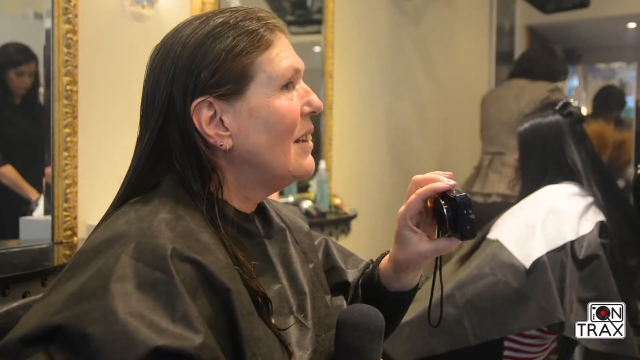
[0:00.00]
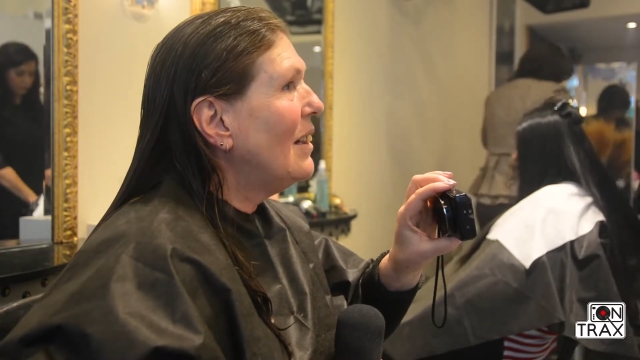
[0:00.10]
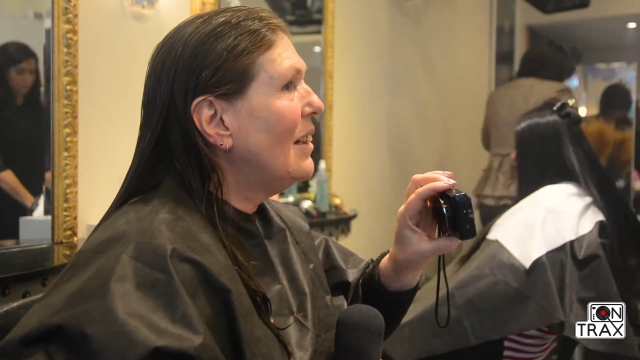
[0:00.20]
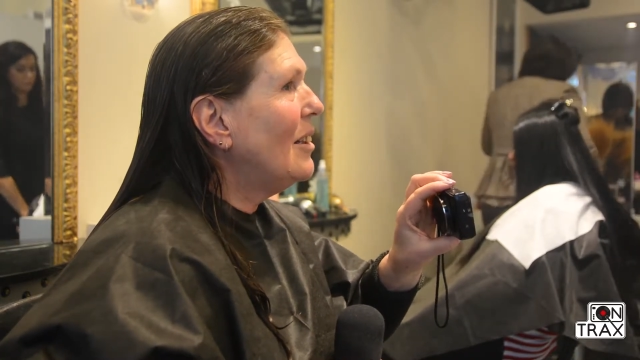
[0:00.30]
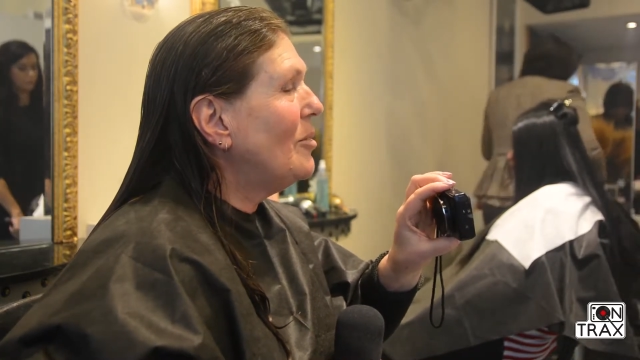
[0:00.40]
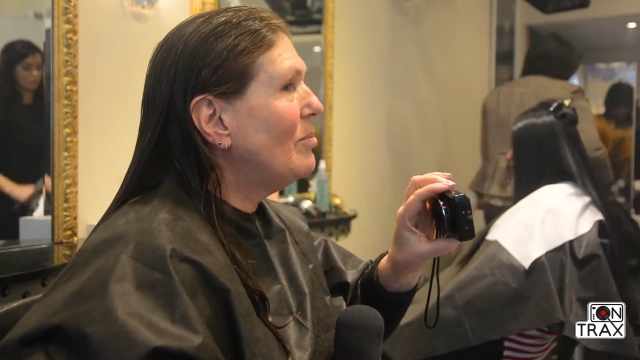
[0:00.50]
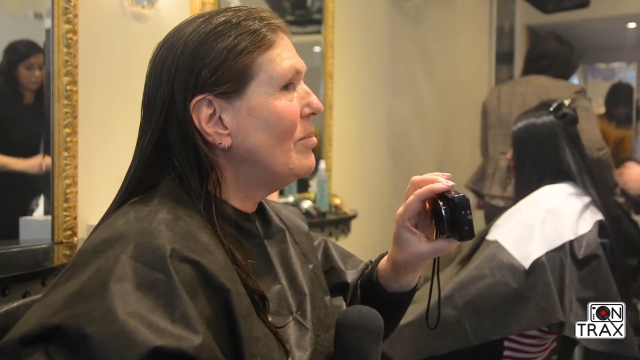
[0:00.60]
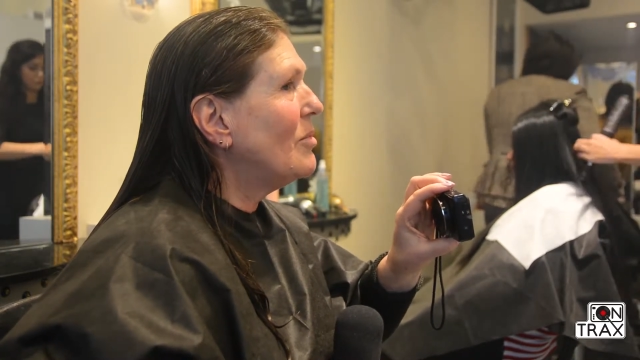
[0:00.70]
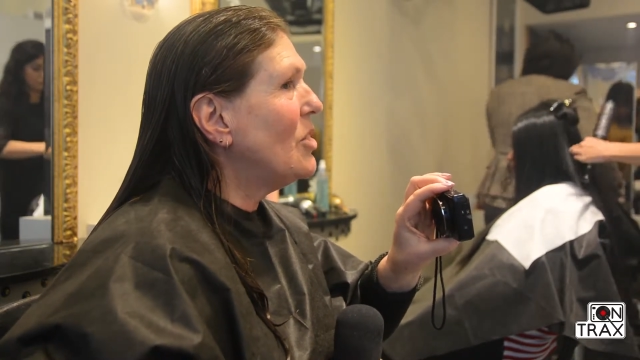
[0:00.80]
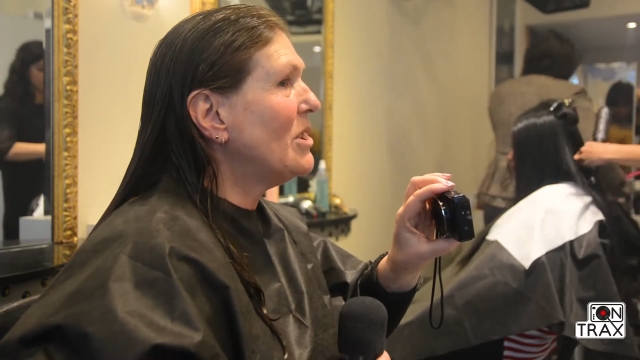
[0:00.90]

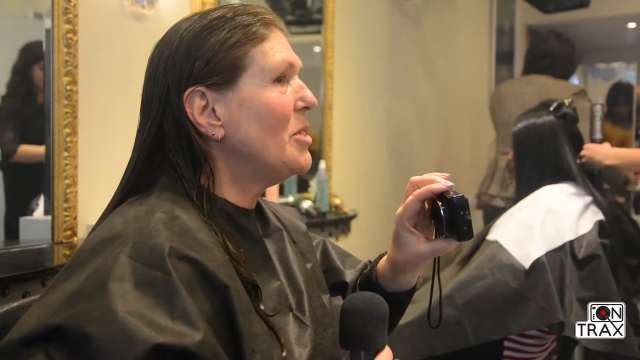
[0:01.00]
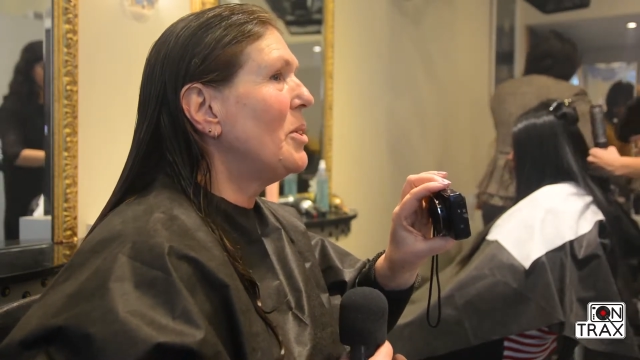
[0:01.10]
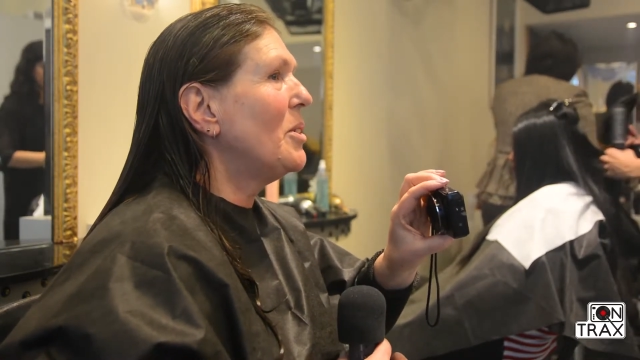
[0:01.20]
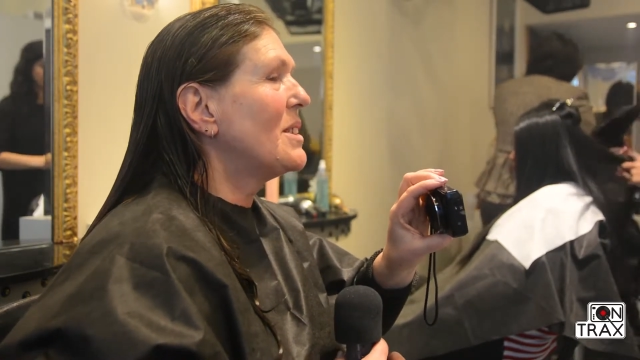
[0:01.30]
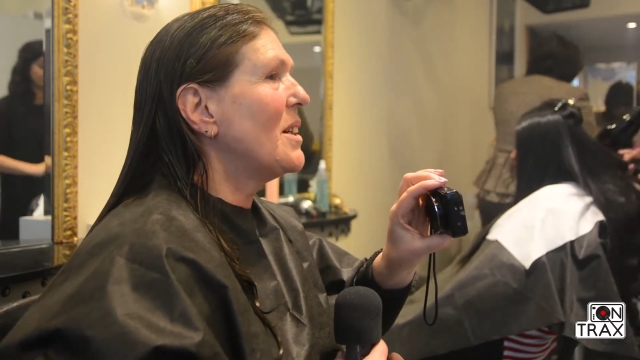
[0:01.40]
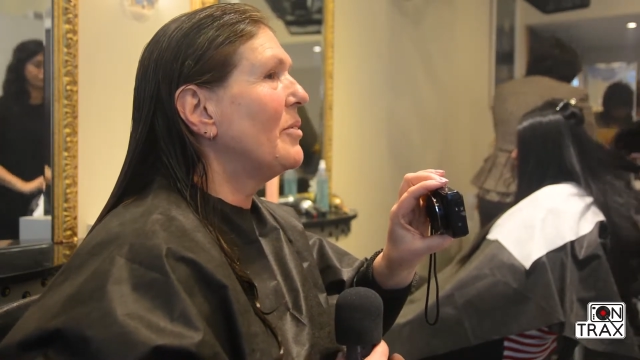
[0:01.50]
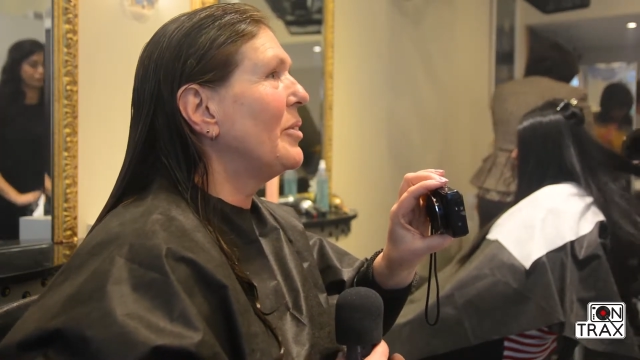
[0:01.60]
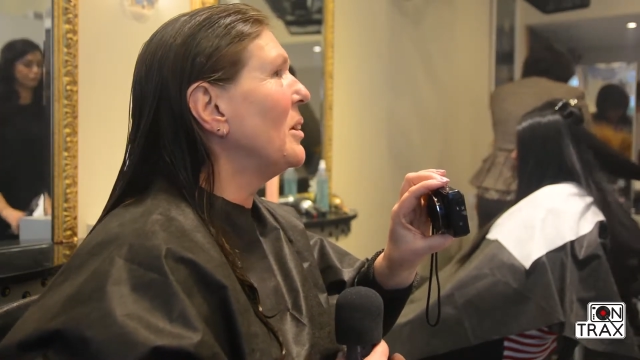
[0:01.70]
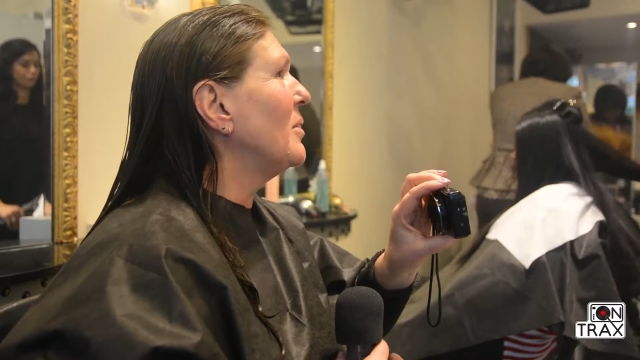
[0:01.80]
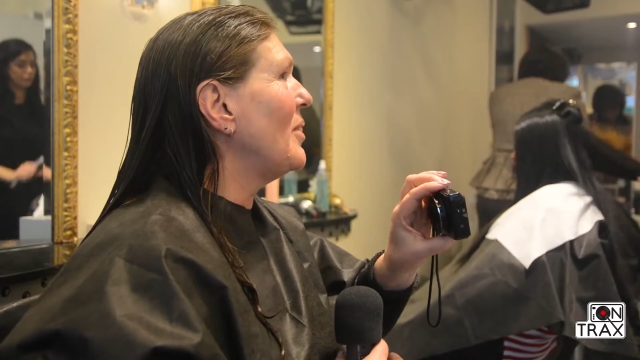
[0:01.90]
Um, usually when I start
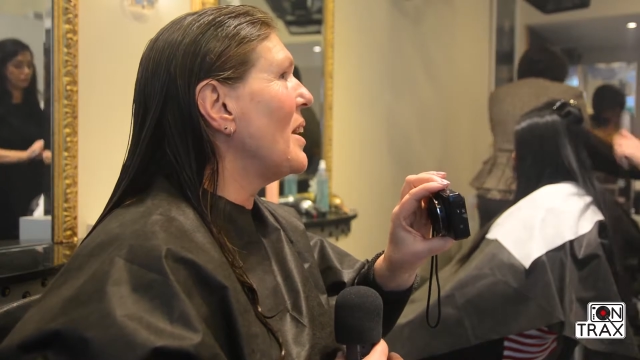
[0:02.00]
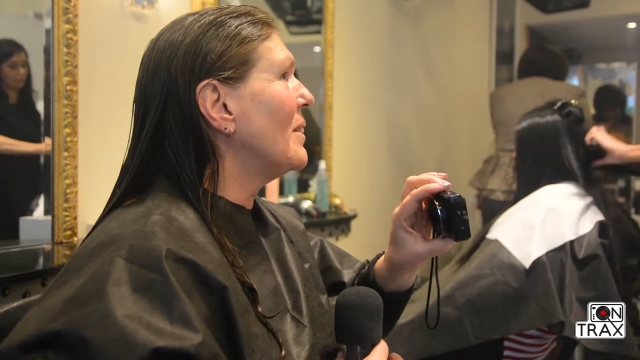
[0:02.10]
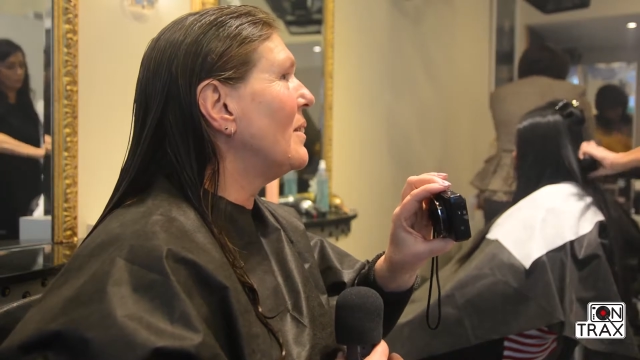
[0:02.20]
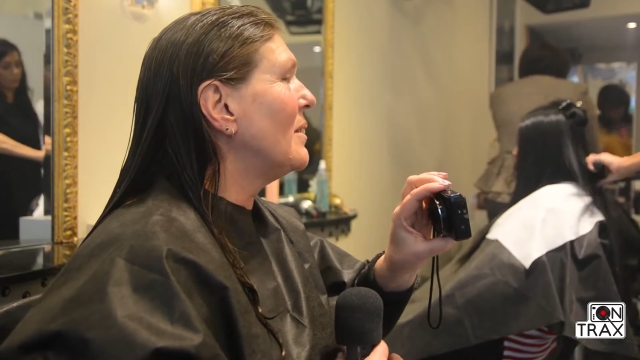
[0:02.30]
feeling flat.